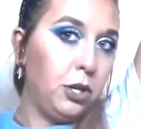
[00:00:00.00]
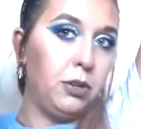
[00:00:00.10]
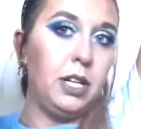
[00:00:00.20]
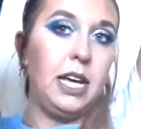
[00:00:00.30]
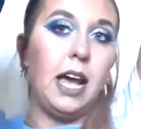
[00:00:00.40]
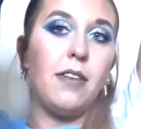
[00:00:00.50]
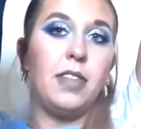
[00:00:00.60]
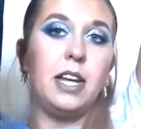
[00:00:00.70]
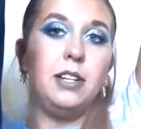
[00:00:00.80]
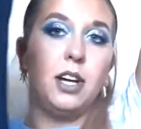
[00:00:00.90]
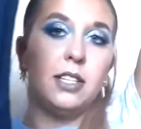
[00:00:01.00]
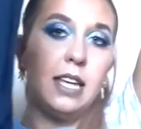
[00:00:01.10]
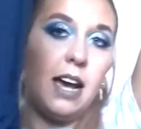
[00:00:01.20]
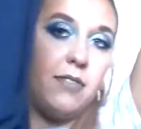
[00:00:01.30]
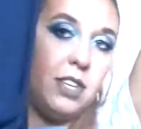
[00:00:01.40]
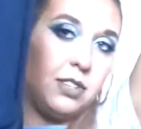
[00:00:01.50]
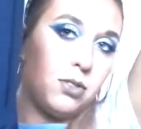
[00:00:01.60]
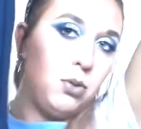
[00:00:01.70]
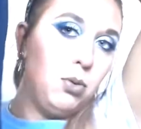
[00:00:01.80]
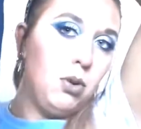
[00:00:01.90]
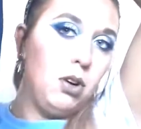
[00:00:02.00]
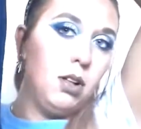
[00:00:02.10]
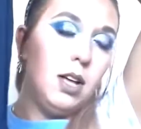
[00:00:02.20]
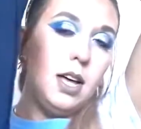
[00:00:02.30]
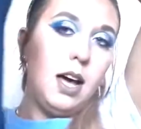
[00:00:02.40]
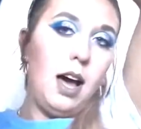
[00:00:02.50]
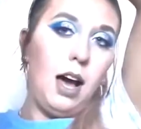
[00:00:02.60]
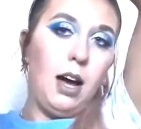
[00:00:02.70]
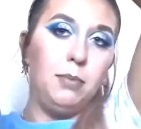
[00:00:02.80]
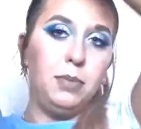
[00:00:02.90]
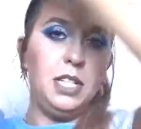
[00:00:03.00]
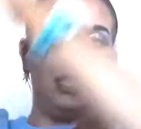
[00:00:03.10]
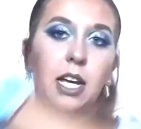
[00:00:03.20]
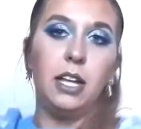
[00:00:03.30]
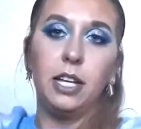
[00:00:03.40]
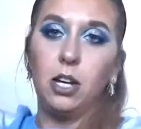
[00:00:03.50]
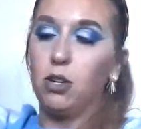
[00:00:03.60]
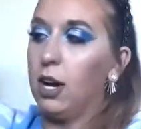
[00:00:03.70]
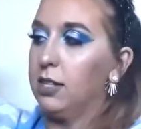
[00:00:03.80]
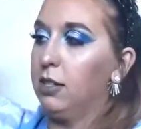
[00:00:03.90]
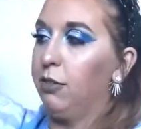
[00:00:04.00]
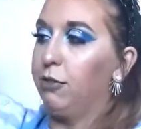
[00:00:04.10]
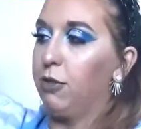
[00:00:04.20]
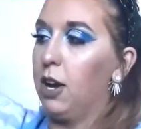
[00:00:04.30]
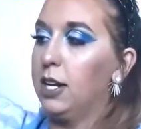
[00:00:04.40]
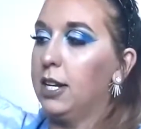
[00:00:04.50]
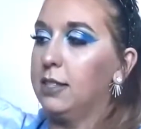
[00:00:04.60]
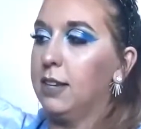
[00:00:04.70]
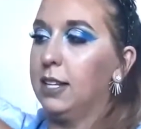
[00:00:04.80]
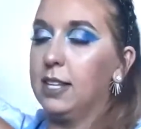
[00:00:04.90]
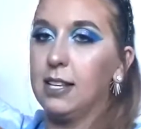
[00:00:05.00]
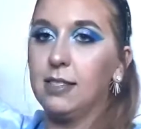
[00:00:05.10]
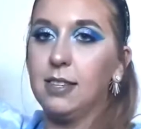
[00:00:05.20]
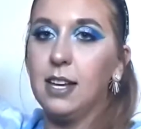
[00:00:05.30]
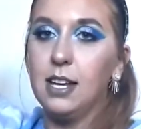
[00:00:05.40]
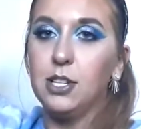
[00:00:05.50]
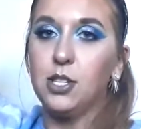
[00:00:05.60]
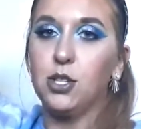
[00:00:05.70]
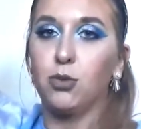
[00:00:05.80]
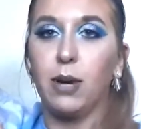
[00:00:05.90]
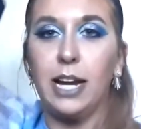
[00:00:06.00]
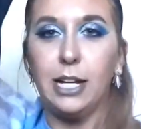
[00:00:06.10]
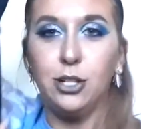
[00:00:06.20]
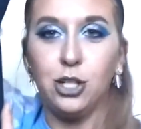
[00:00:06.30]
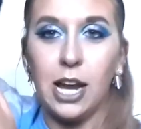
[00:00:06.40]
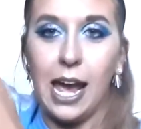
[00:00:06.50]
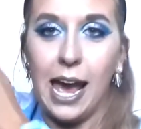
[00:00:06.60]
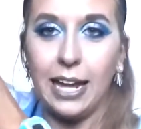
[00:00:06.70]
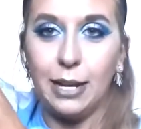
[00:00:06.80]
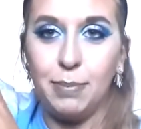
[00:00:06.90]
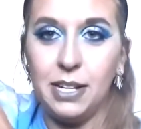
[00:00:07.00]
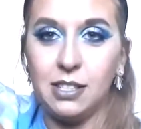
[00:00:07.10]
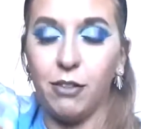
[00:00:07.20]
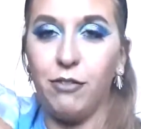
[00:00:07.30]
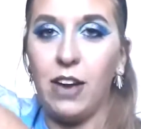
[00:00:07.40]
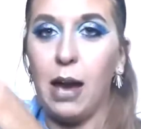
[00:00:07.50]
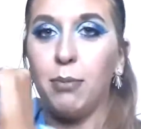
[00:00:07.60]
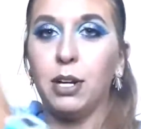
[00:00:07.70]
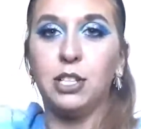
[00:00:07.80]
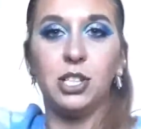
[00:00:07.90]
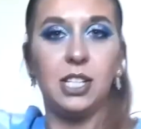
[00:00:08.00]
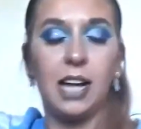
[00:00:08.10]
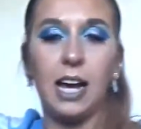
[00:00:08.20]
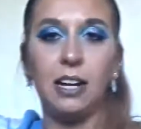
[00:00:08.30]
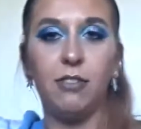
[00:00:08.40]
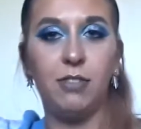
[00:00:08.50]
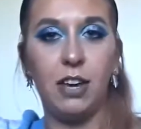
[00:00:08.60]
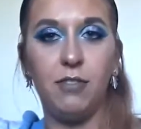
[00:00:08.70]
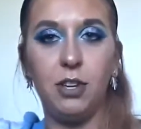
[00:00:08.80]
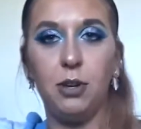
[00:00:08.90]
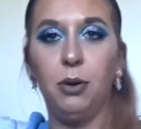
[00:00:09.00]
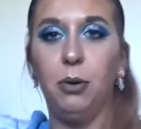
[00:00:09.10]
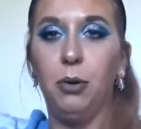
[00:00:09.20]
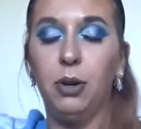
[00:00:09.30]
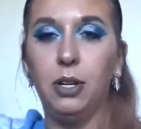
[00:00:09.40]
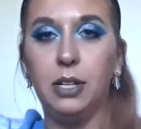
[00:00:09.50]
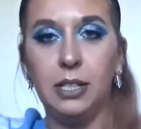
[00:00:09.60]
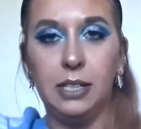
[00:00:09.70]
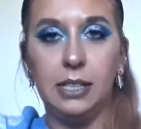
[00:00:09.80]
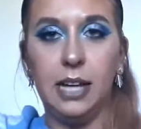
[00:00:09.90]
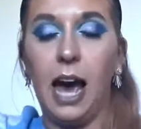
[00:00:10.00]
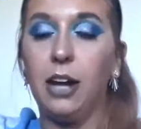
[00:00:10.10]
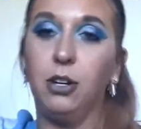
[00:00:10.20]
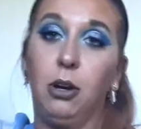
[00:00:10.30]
your knee, and then it does have this cool detailing across the front. It's like this strange added piece of fabric just to kind of give you, I don't